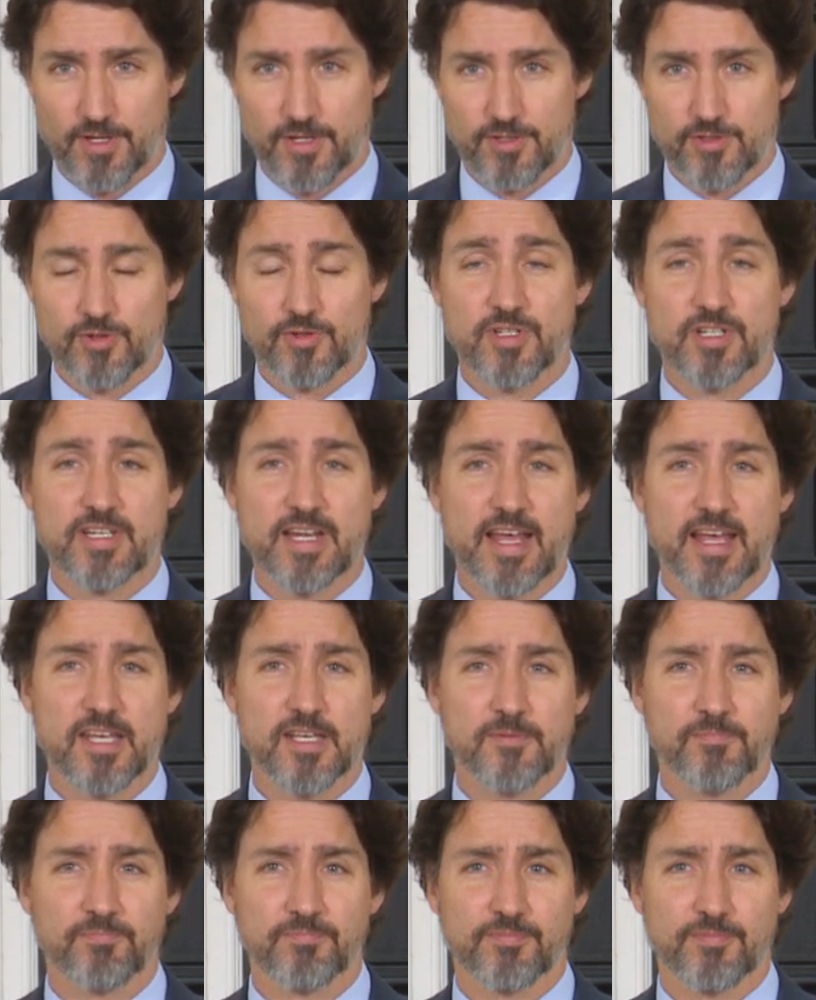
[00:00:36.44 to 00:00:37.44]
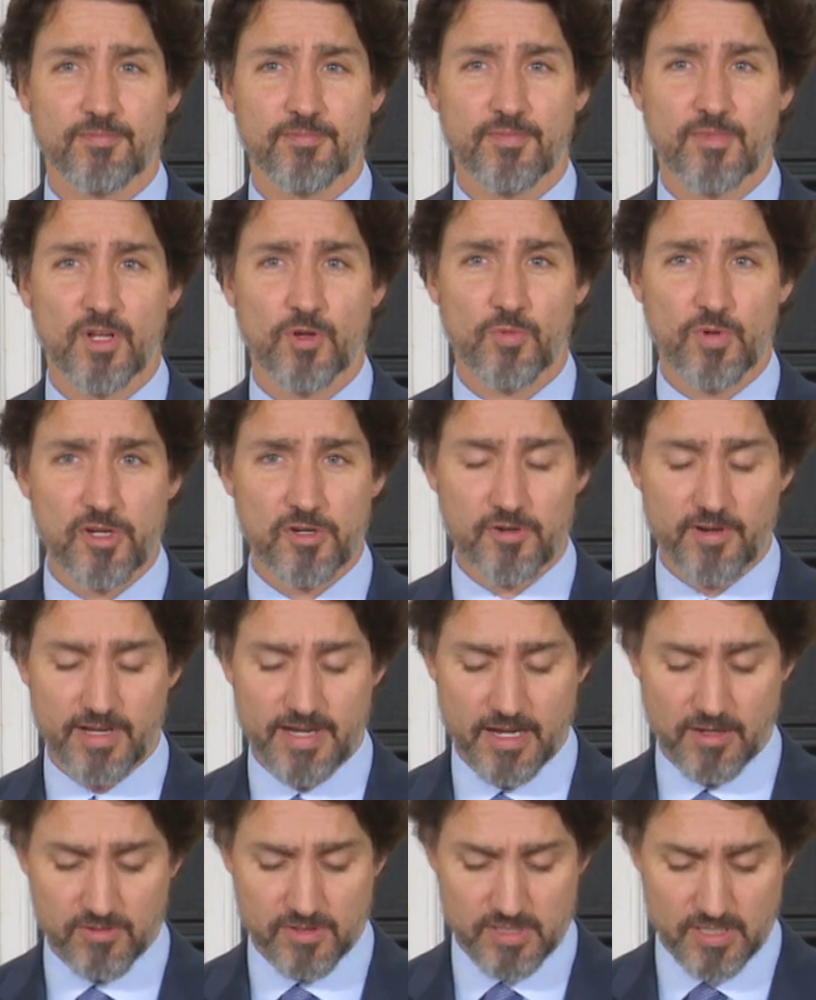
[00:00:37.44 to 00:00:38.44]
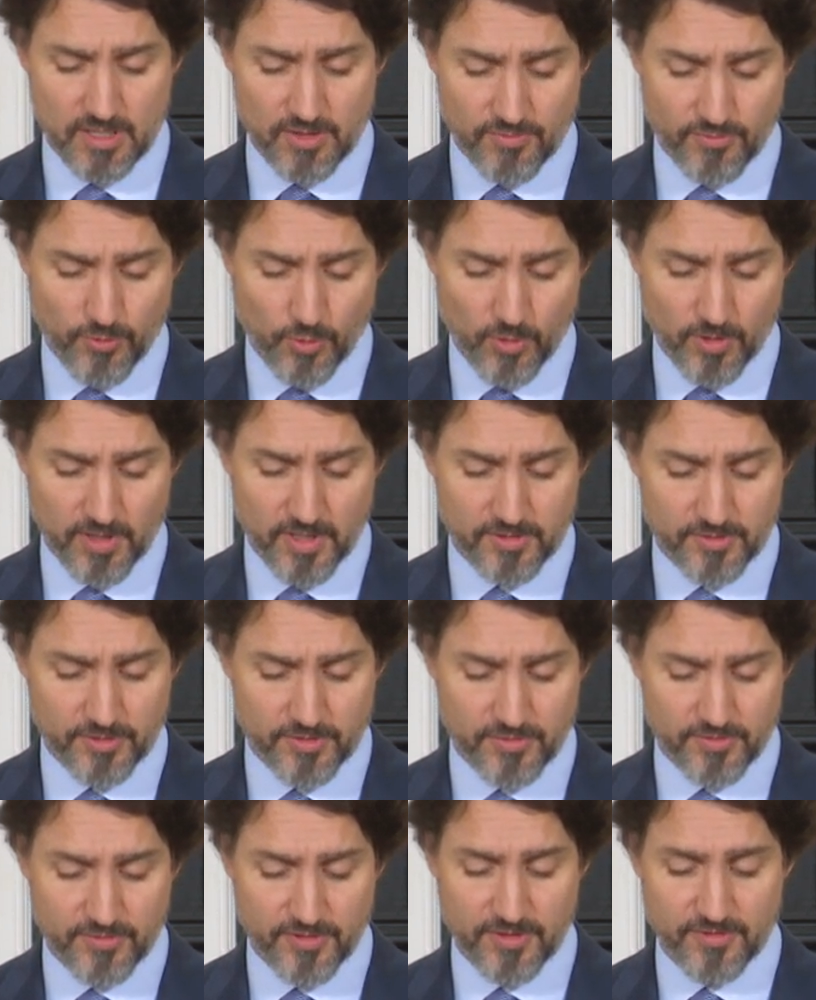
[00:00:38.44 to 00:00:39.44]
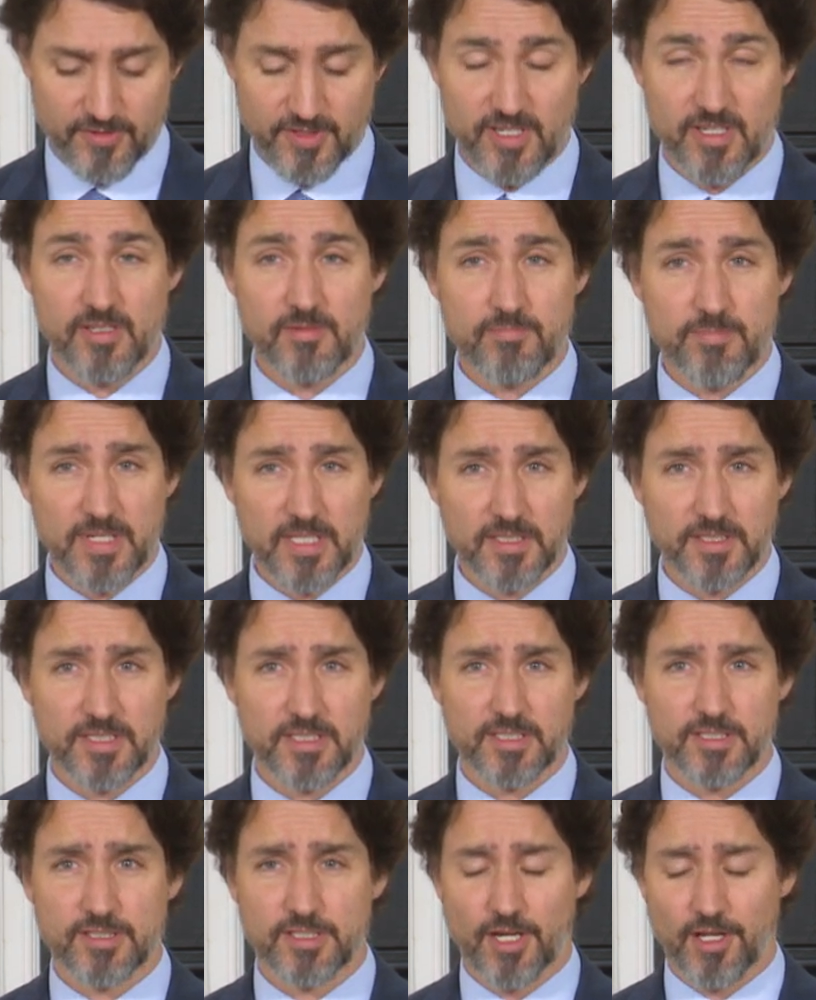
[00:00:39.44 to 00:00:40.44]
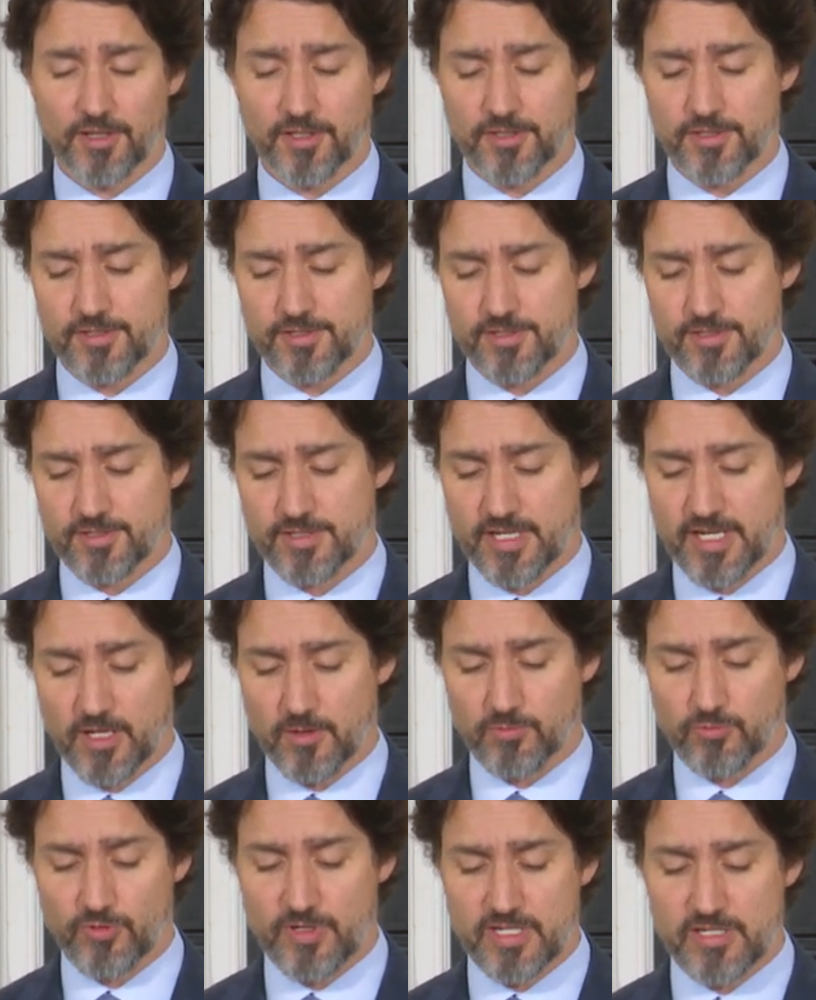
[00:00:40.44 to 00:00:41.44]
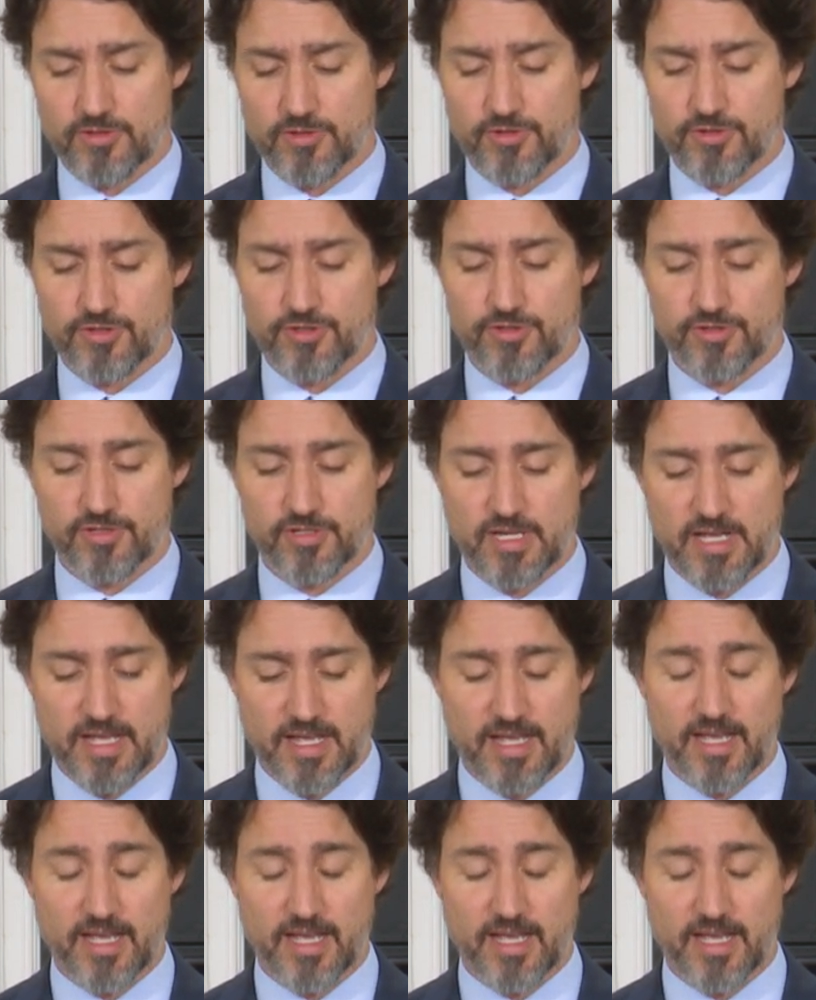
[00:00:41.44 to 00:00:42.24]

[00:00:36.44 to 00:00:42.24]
So today, we are announcing $450 million to help researchers